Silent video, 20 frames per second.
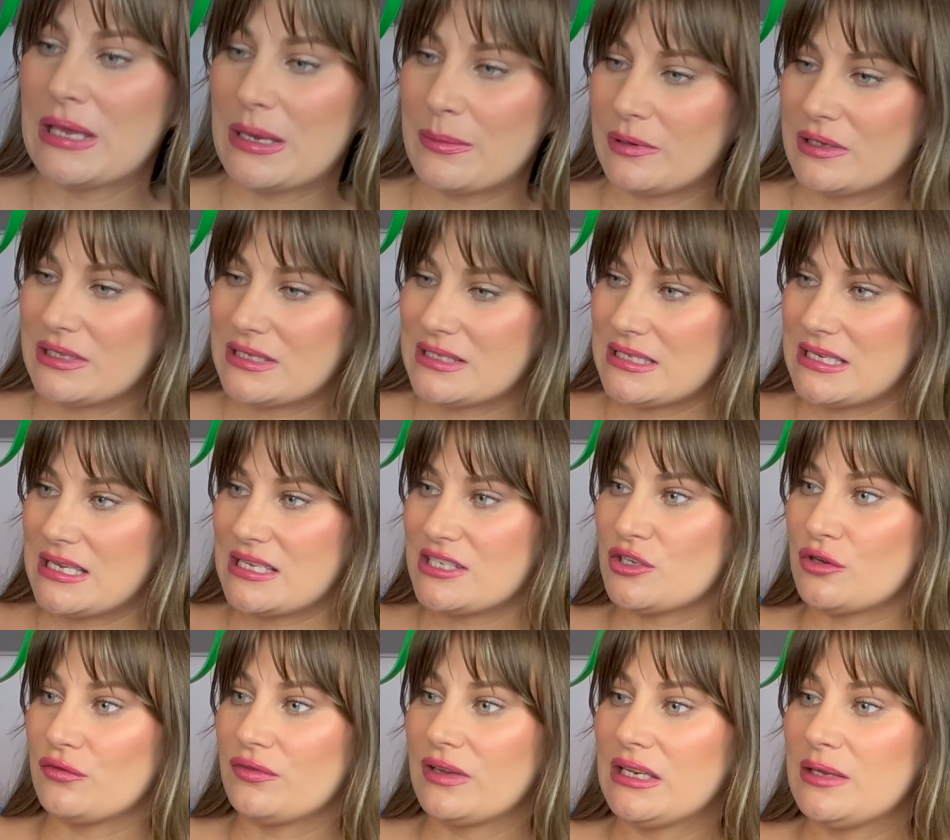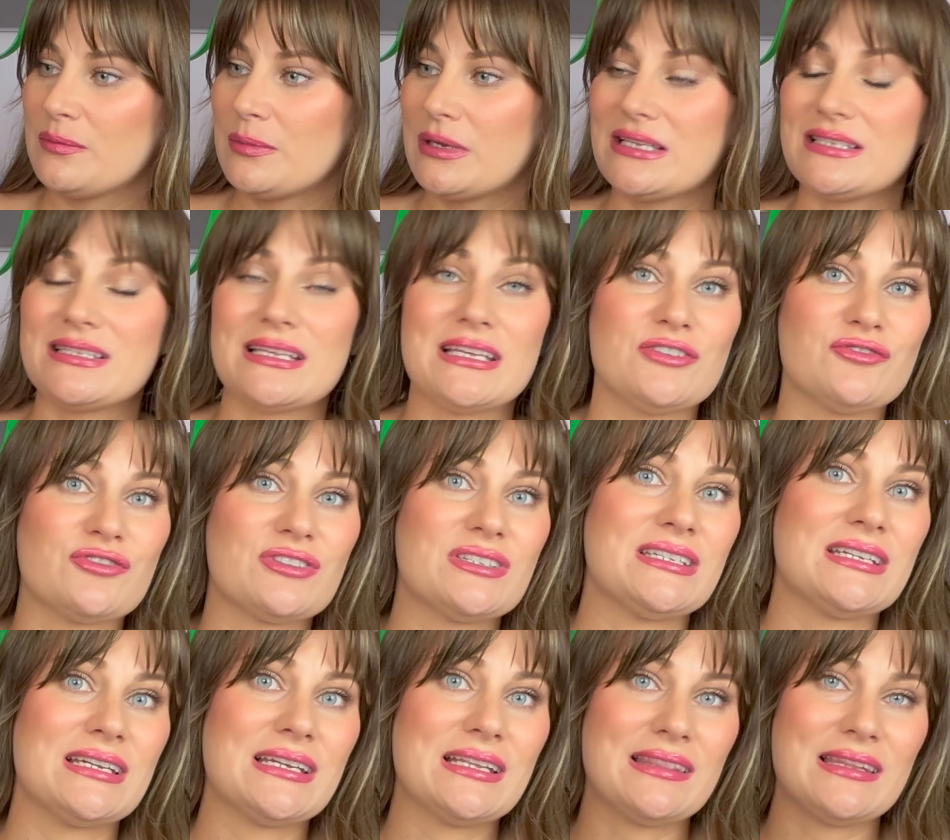able to see it. So if anybody's
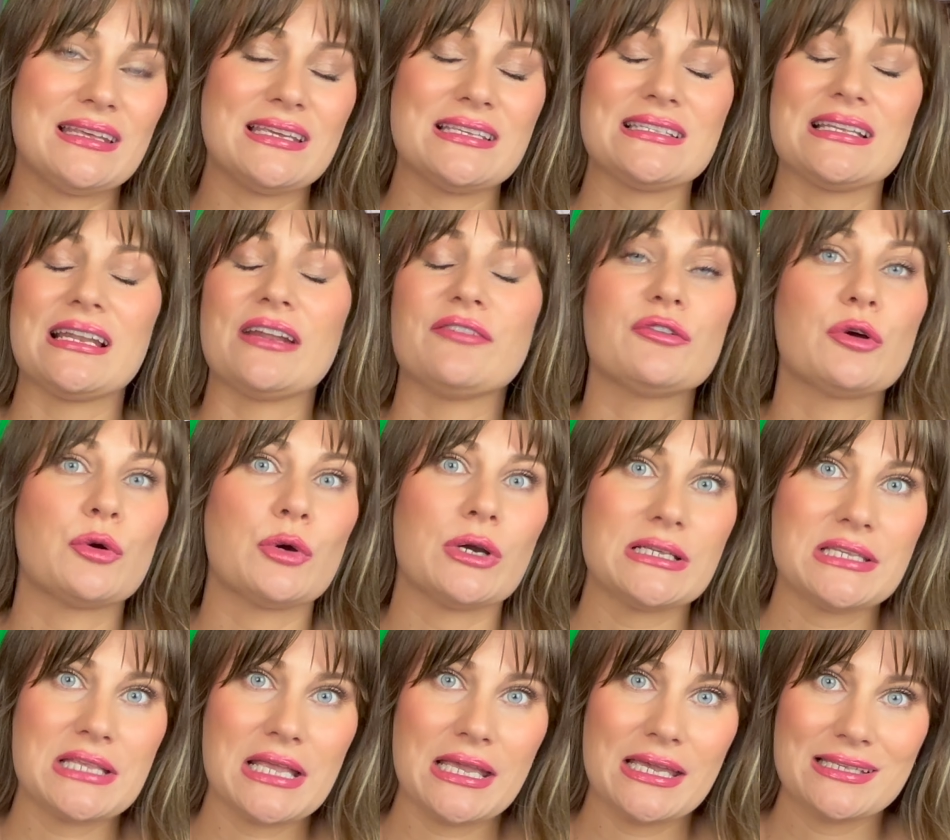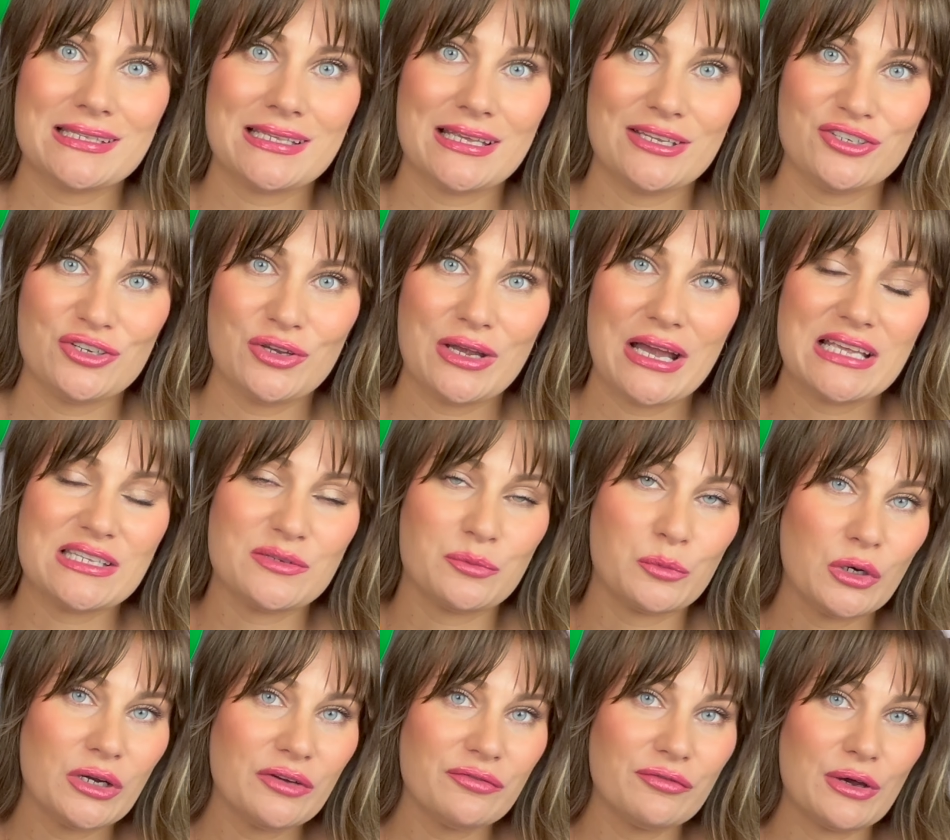interested in this, and of course I could send you guys
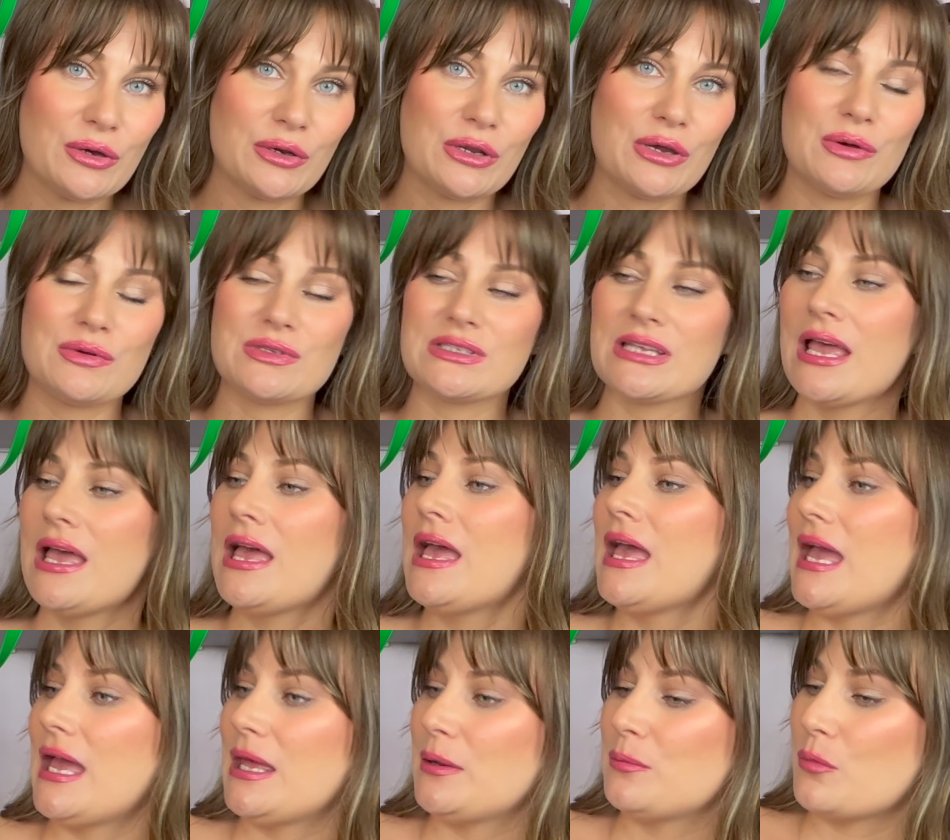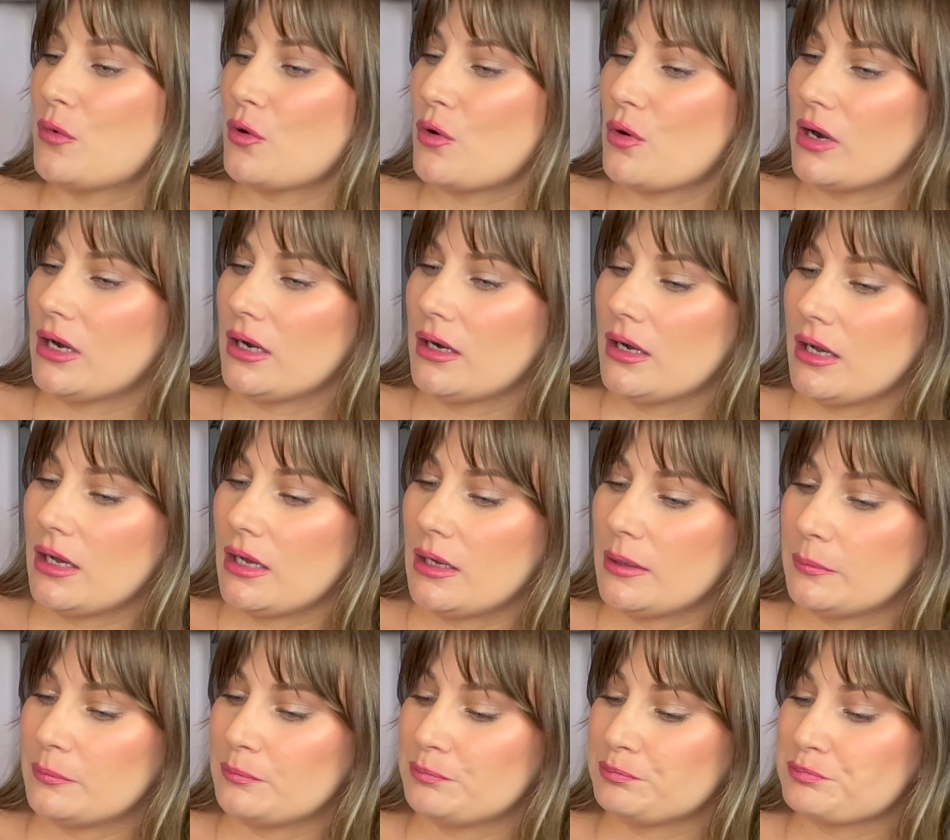more photos and more
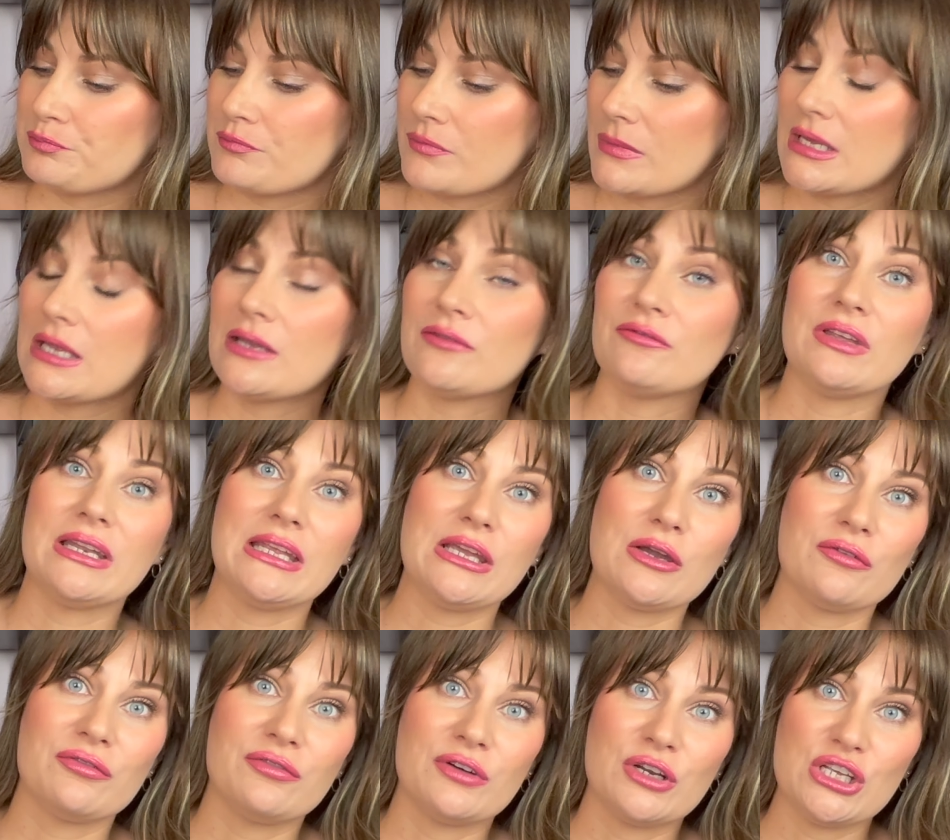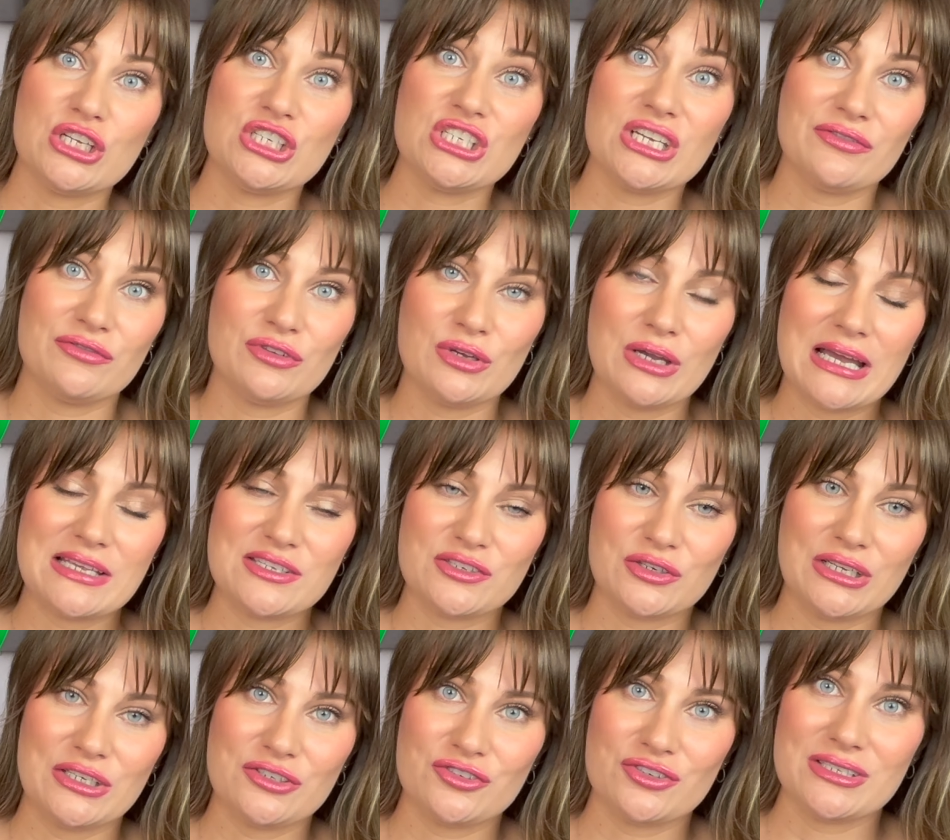um, video footage if you guys are
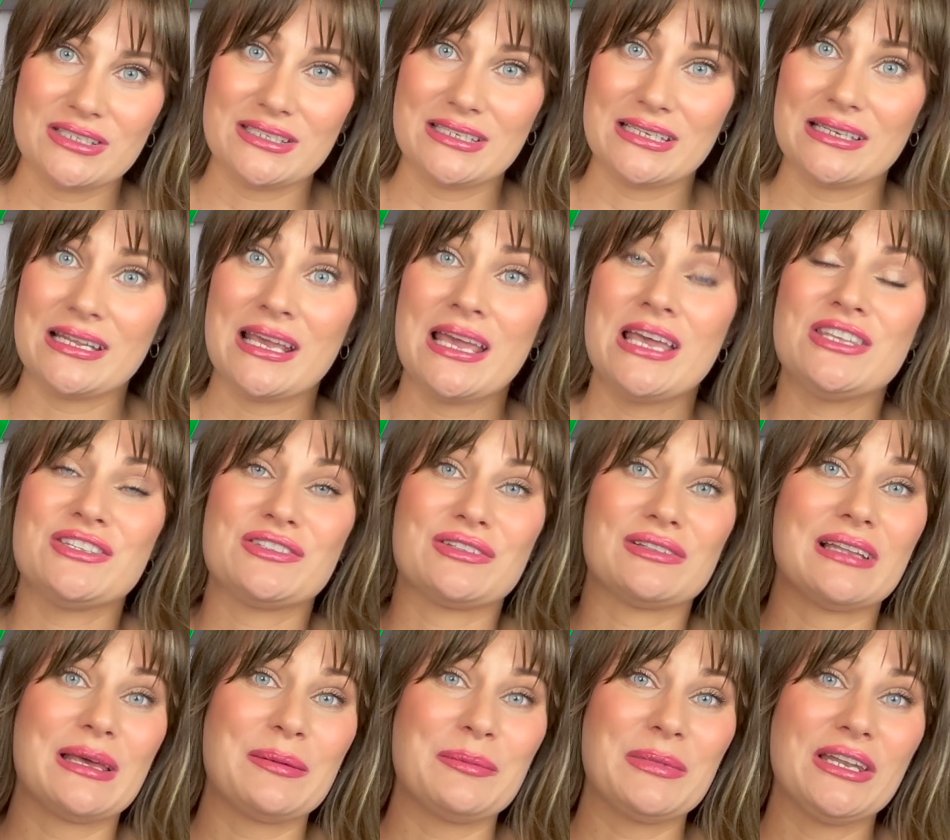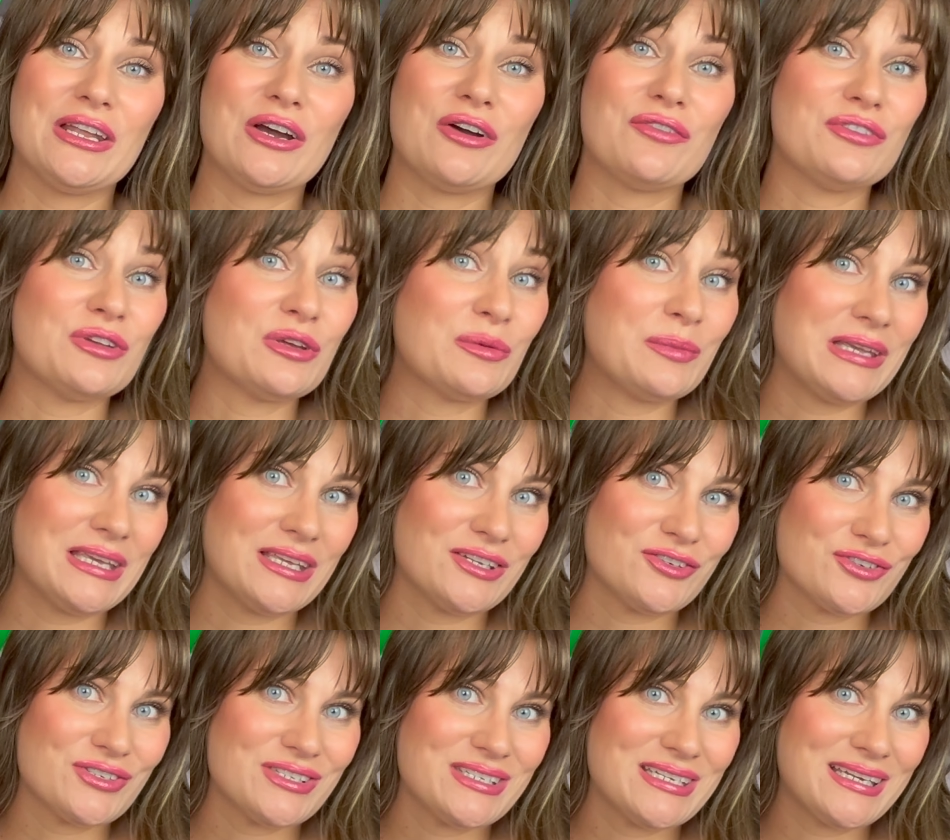interested. So let me know if you'd be
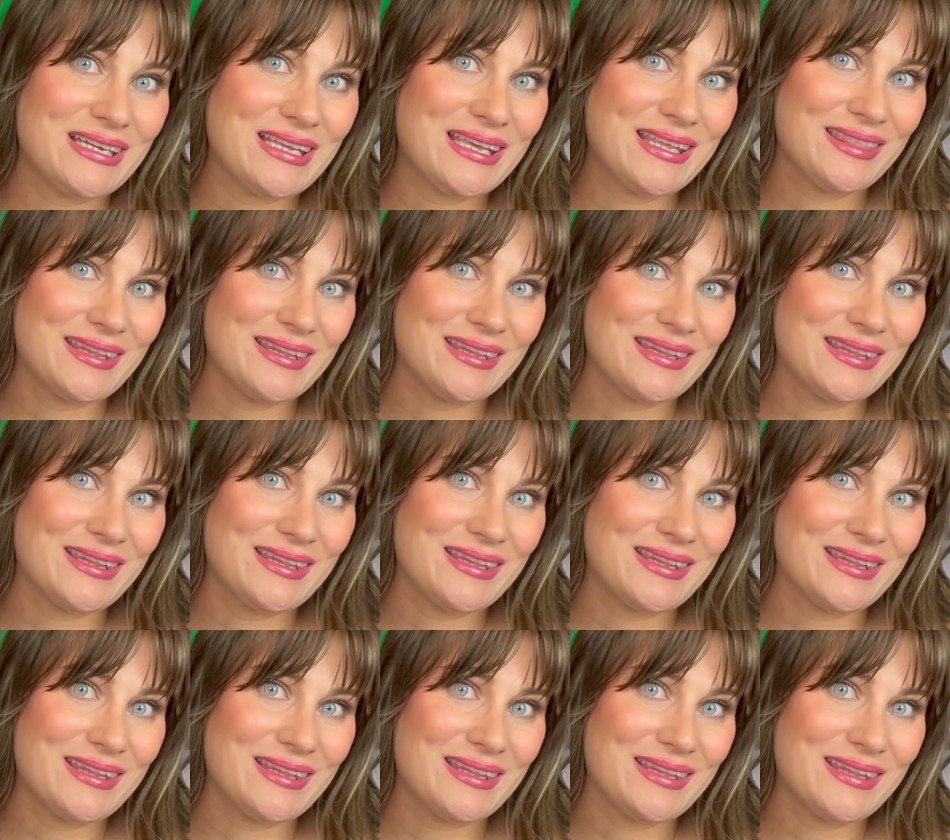interested in